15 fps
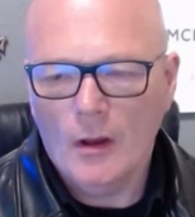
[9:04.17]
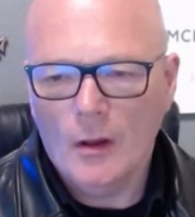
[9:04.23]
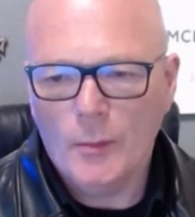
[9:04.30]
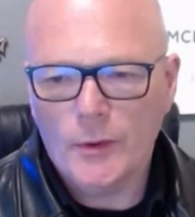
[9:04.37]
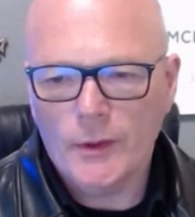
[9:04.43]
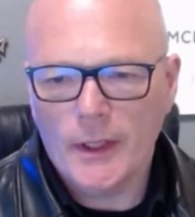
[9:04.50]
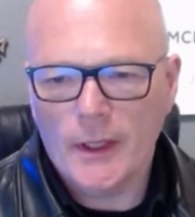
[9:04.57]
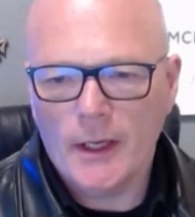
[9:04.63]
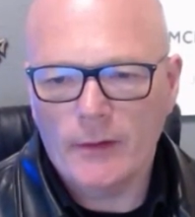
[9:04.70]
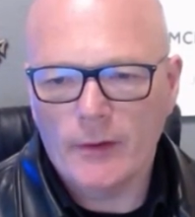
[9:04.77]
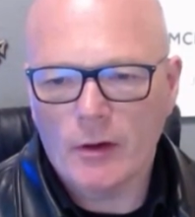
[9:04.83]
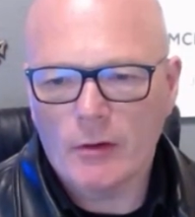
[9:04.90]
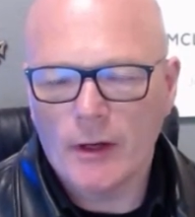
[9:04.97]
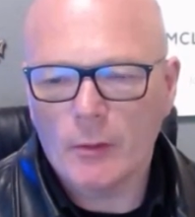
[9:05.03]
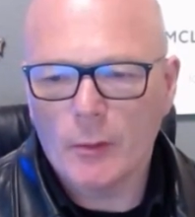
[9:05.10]
Put there, have a
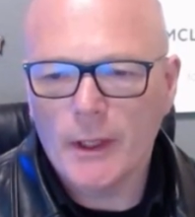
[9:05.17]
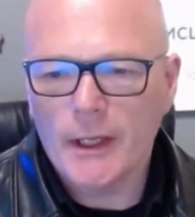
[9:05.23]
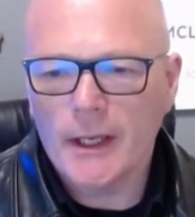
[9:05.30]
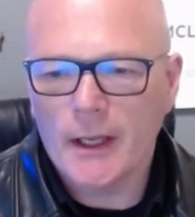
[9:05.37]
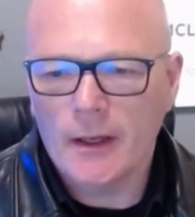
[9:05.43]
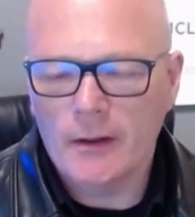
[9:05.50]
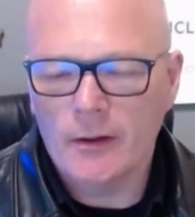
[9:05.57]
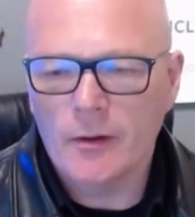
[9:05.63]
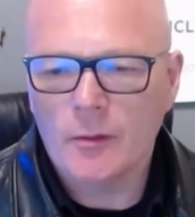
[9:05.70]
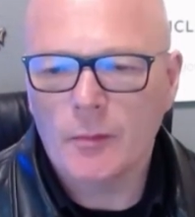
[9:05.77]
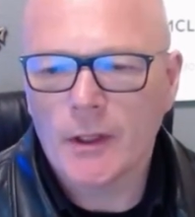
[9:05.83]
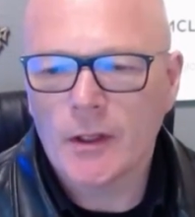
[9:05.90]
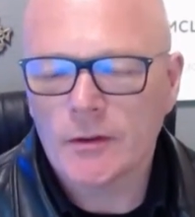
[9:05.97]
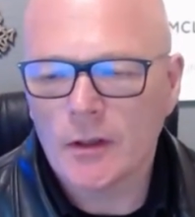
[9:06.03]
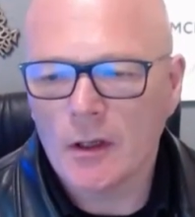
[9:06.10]
great weekend,
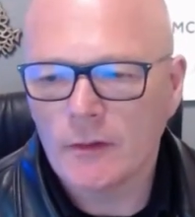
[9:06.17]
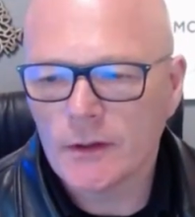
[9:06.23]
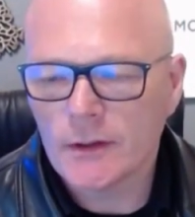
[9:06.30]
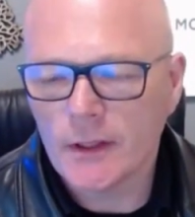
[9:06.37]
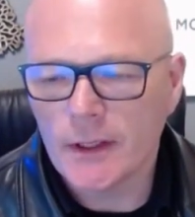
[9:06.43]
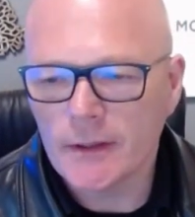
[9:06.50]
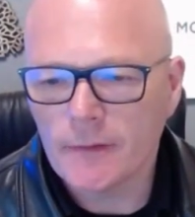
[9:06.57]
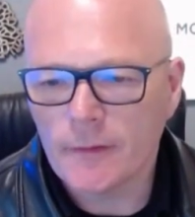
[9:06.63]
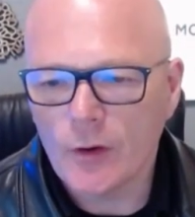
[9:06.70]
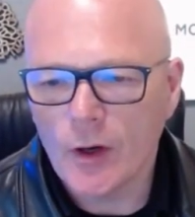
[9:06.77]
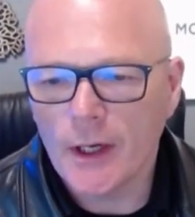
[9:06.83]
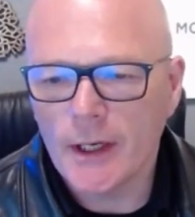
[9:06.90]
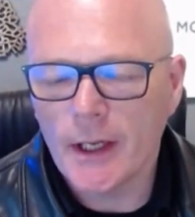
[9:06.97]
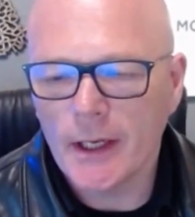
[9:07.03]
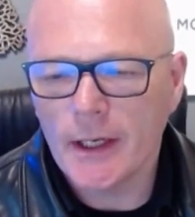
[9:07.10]
because obviously it's
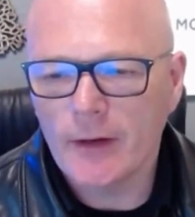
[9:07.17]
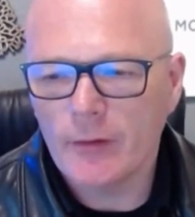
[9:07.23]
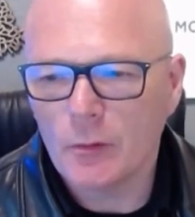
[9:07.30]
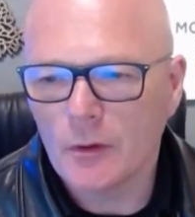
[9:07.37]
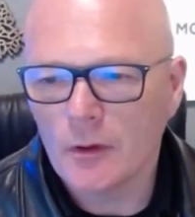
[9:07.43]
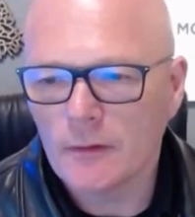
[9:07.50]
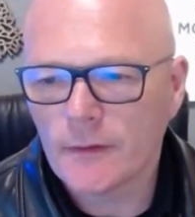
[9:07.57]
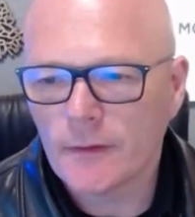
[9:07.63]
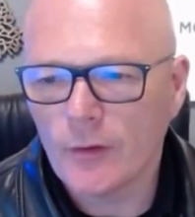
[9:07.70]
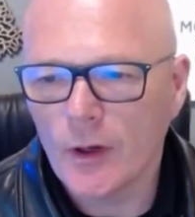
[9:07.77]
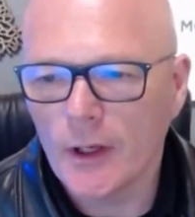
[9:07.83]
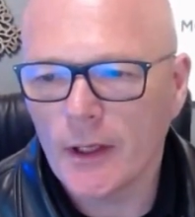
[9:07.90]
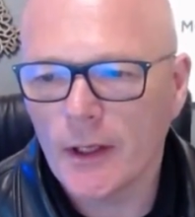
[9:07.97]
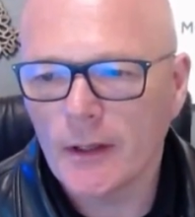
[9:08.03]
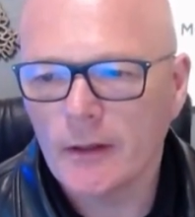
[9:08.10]
Friday and everyone loves
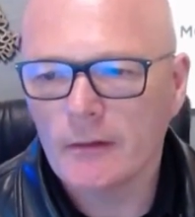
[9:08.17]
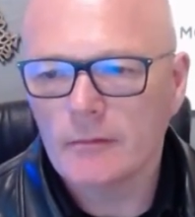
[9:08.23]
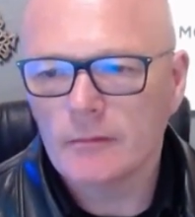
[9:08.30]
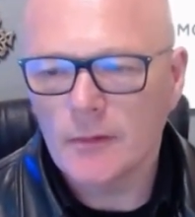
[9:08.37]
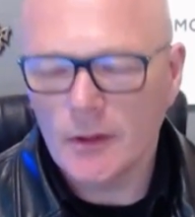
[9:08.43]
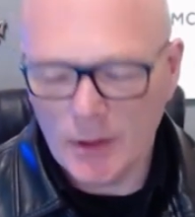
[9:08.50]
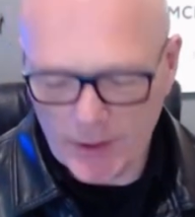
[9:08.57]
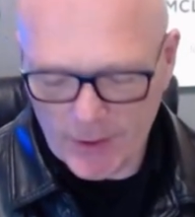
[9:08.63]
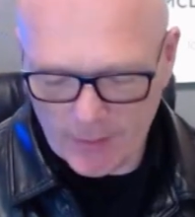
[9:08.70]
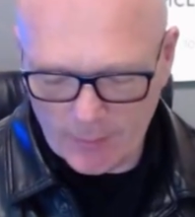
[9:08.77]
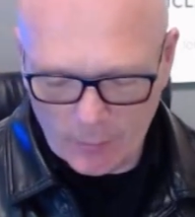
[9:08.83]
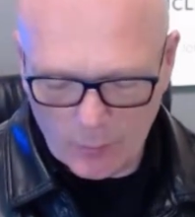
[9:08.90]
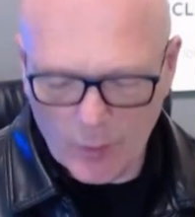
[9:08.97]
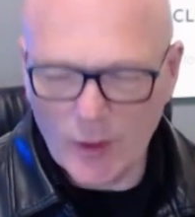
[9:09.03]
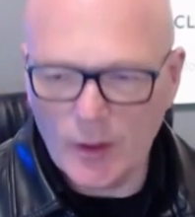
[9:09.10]
Friday, unless you
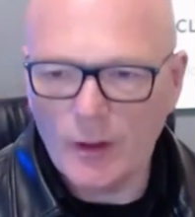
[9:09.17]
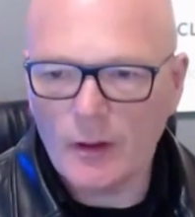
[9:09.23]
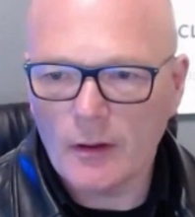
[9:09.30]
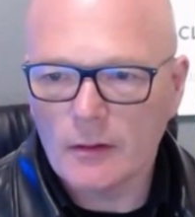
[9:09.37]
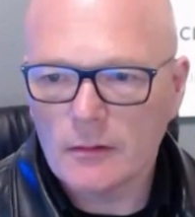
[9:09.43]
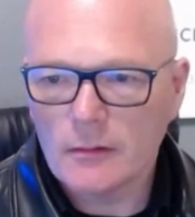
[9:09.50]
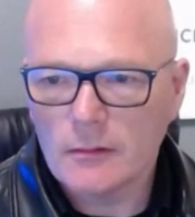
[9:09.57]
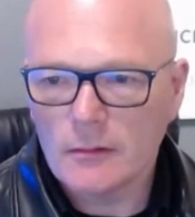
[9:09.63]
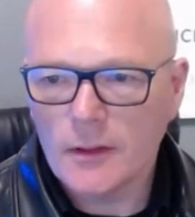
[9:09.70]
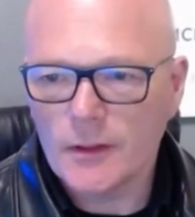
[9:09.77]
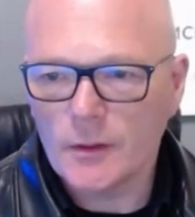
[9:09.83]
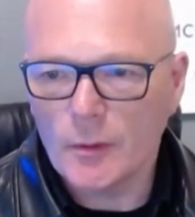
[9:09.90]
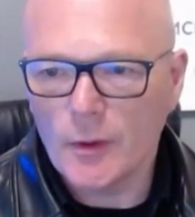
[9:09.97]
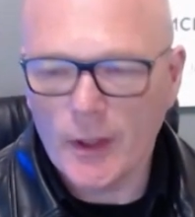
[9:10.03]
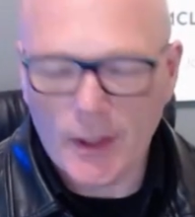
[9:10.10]
work, unless
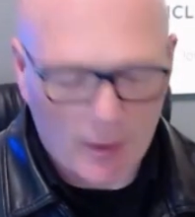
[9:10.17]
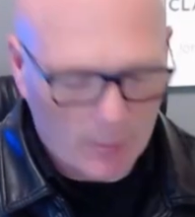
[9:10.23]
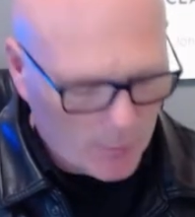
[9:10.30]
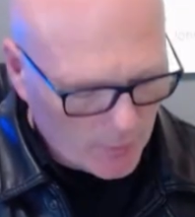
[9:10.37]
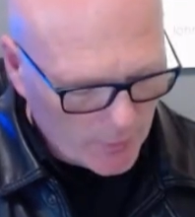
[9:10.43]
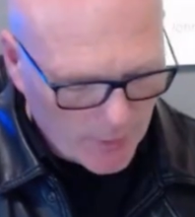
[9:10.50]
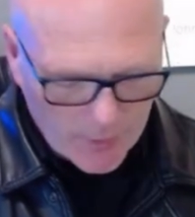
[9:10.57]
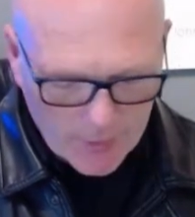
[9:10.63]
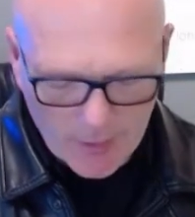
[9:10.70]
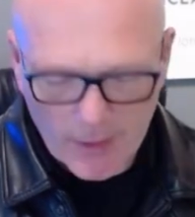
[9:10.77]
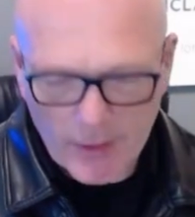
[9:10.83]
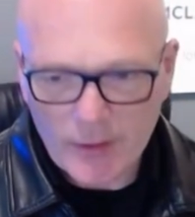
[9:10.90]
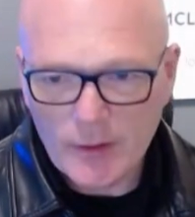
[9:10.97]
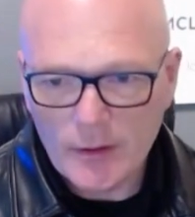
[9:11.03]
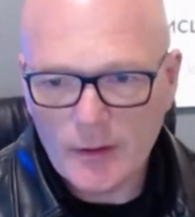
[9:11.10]
you're working, but usually,